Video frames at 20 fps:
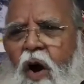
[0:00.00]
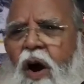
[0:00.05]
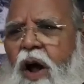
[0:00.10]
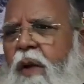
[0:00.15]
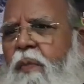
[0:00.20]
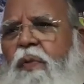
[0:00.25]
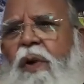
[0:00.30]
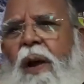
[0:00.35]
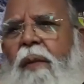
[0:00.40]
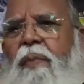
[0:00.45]

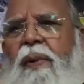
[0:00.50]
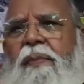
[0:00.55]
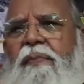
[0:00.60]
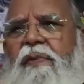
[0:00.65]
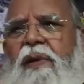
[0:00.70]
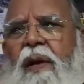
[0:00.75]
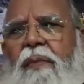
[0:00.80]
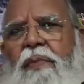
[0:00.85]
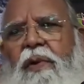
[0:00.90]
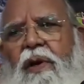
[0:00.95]
All
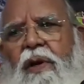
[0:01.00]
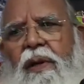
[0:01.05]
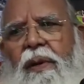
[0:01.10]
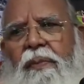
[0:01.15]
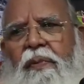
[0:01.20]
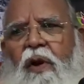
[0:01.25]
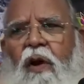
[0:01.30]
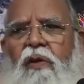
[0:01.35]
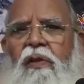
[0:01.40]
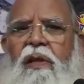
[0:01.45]
problems are
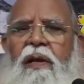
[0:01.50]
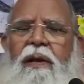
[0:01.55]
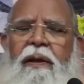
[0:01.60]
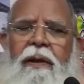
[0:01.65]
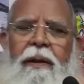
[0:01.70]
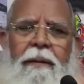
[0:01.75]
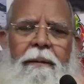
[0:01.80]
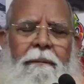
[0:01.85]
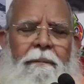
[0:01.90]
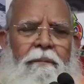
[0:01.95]
because of wrong
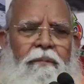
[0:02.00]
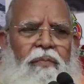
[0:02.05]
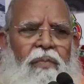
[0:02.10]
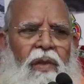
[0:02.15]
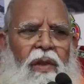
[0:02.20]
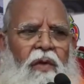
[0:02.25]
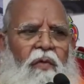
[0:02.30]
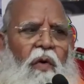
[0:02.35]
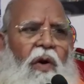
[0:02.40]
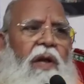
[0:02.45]
thinking.
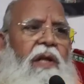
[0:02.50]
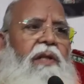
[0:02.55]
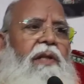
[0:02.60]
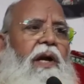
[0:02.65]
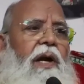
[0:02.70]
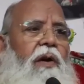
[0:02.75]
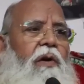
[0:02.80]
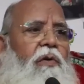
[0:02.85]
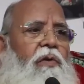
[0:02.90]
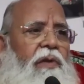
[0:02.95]
What
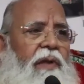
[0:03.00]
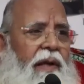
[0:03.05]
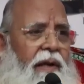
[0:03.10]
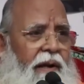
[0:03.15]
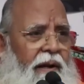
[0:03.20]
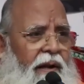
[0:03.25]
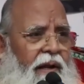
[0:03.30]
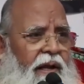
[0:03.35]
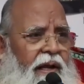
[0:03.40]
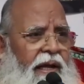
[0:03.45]
is there to
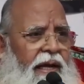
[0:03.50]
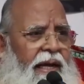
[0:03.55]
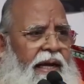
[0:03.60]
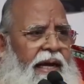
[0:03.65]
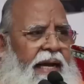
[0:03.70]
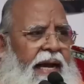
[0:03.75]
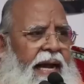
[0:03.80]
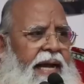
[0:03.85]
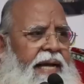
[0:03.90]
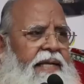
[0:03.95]
think?
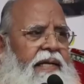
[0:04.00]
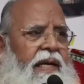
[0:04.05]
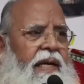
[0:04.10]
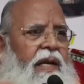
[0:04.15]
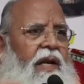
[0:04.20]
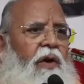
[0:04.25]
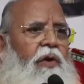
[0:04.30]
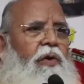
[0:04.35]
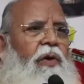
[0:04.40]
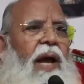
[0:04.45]
I
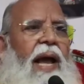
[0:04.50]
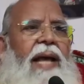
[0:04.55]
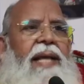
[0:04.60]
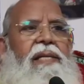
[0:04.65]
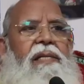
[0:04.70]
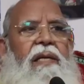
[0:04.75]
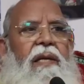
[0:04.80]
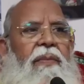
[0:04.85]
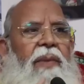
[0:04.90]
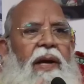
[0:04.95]
said, now you
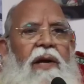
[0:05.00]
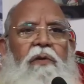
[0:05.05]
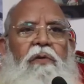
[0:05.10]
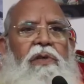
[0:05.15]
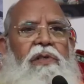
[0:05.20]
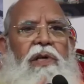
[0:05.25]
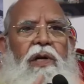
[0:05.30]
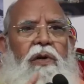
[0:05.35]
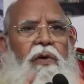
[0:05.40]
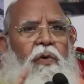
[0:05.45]
answer my
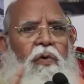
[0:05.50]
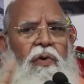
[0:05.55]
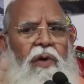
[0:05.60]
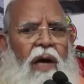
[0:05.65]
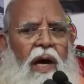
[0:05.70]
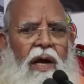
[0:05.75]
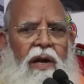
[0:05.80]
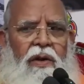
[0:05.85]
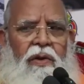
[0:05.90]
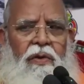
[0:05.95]
question.
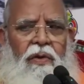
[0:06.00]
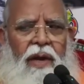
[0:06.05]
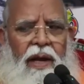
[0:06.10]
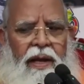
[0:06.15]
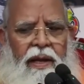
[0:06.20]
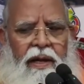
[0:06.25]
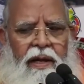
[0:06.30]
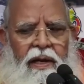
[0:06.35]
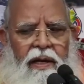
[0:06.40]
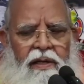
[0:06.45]
Don't argue.
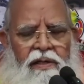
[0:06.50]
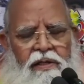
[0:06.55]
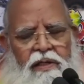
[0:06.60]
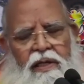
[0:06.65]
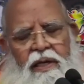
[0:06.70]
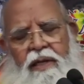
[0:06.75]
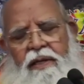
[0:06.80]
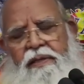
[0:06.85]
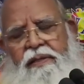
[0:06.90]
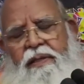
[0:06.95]
Agreed?
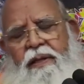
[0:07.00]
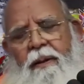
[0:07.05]
Yes.